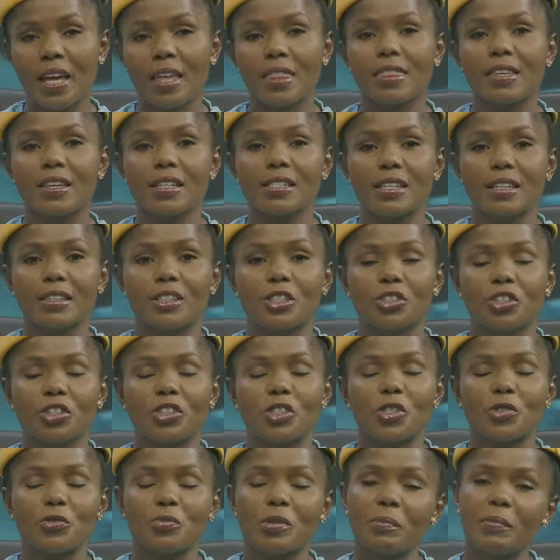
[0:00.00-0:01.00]
This
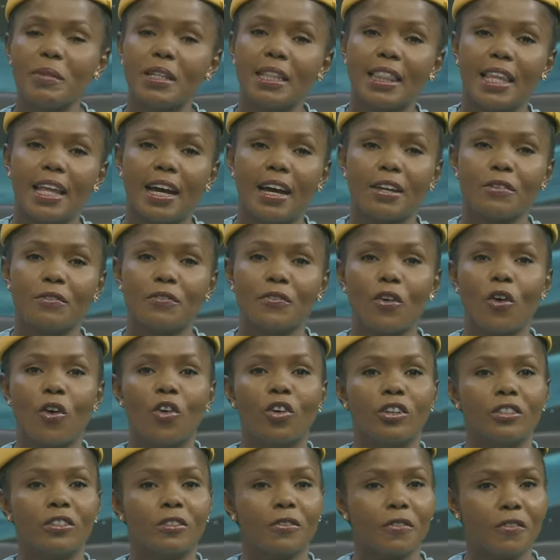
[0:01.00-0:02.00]
edition is streaming live
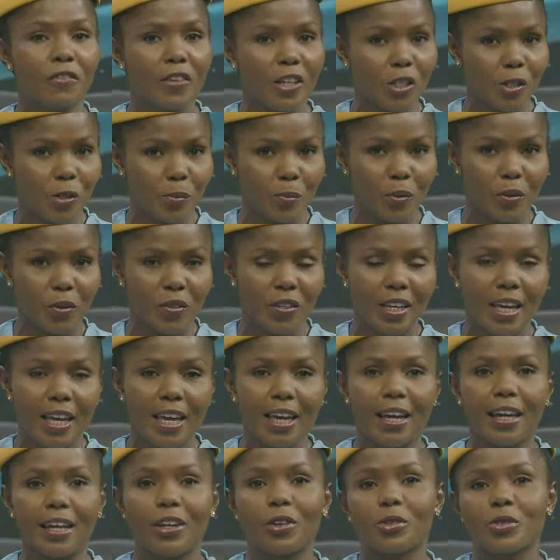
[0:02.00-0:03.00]
on Facebook
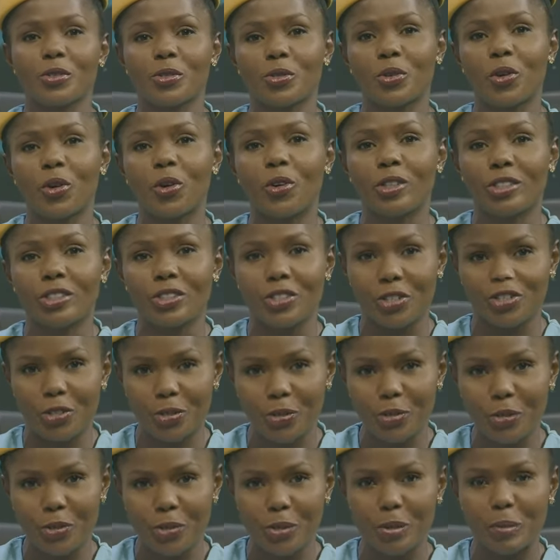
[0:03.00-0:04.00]
and also on
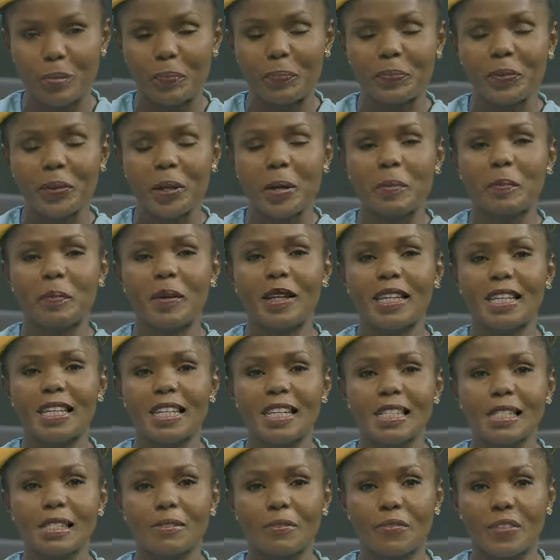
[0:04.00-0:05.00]
YouTube.
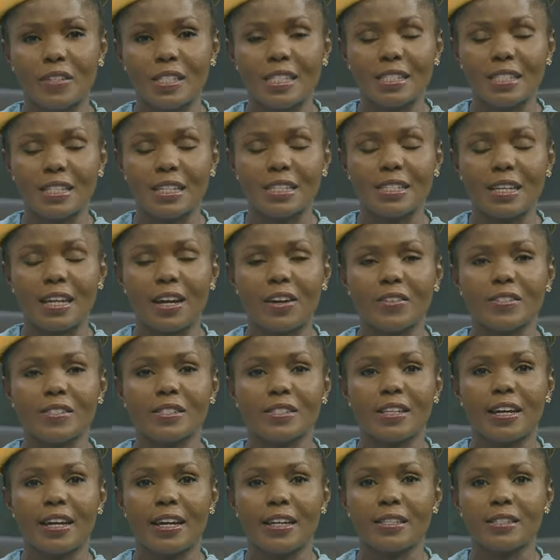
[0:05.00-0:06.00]
Please visit our
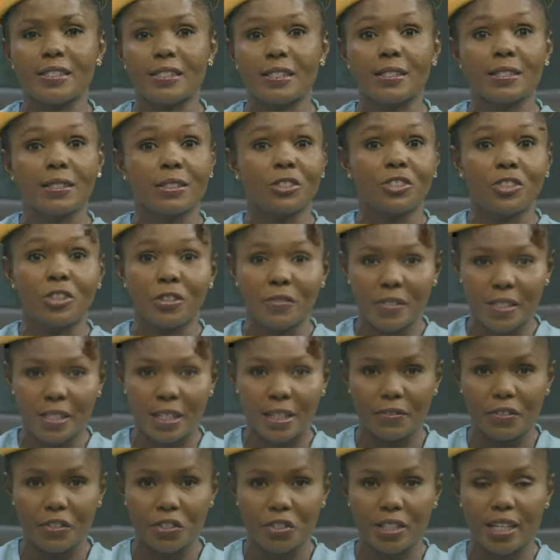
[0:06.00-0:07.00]
site, it's Dove
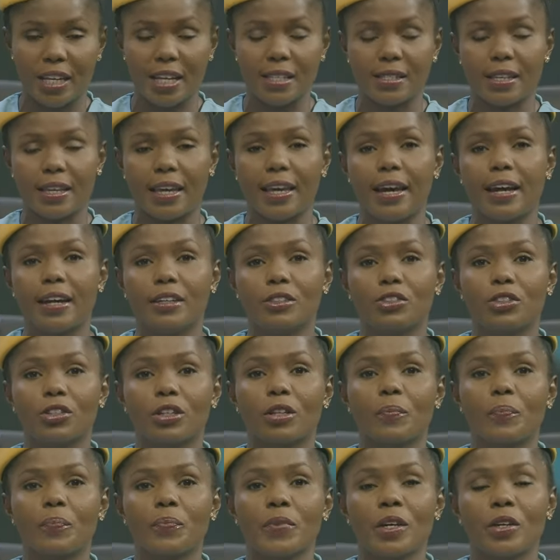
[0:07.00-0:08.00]
Television, that's the
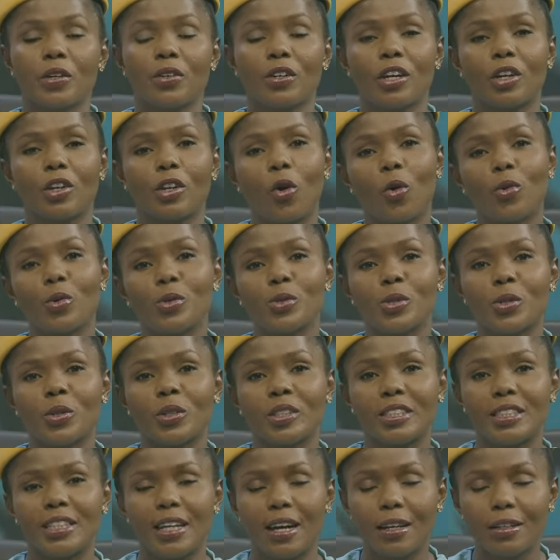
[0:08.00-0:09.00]
handle. You can
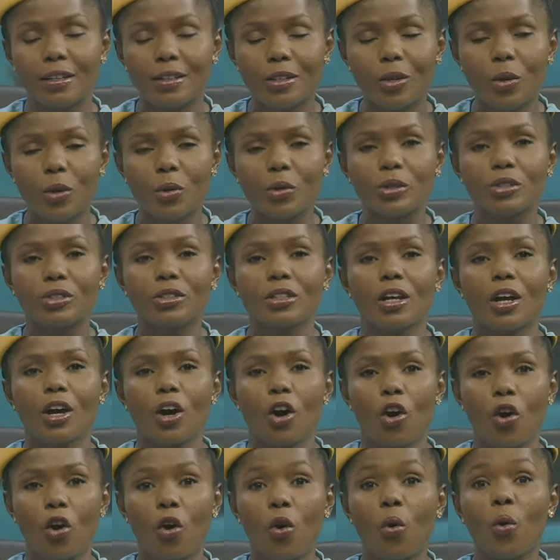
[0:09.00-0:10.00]
also download
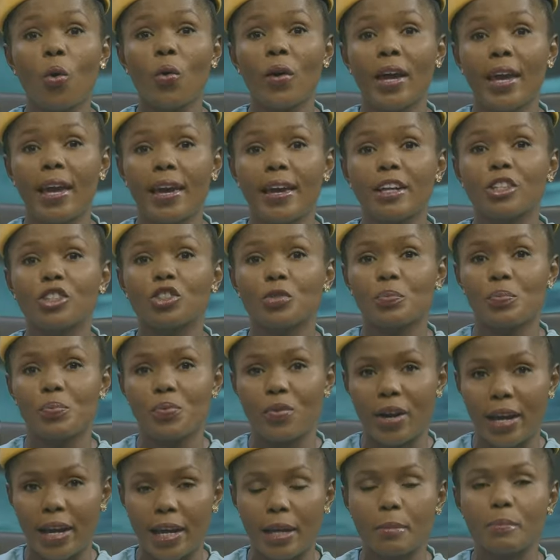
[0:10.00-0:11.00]
OH
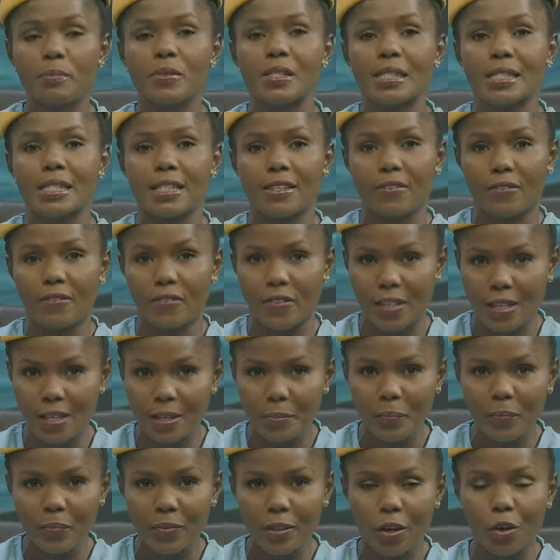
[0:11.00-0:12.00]
Prime TV
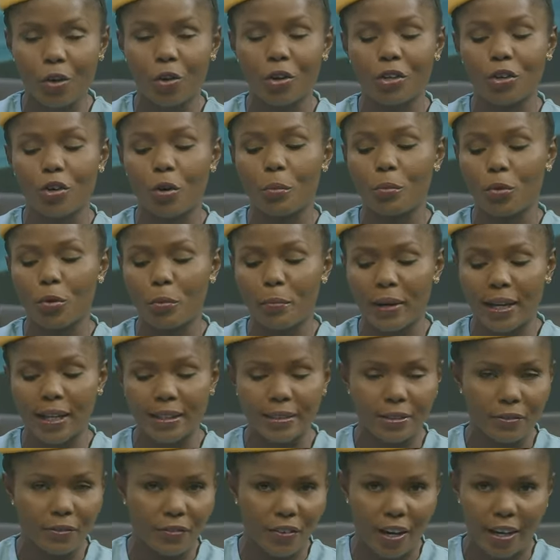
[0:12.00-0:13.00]
on your
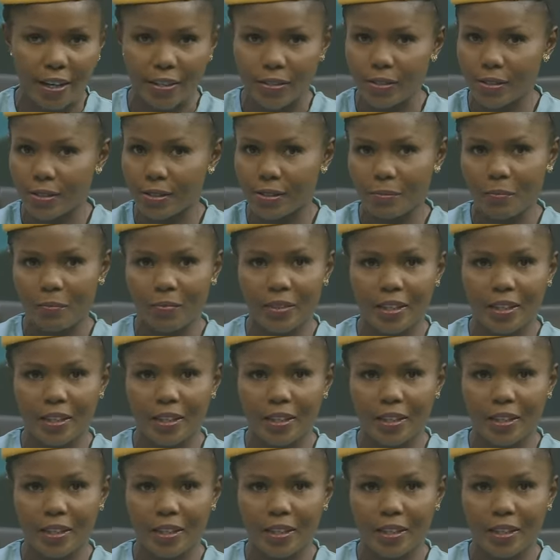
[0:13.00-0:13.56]
mobile device.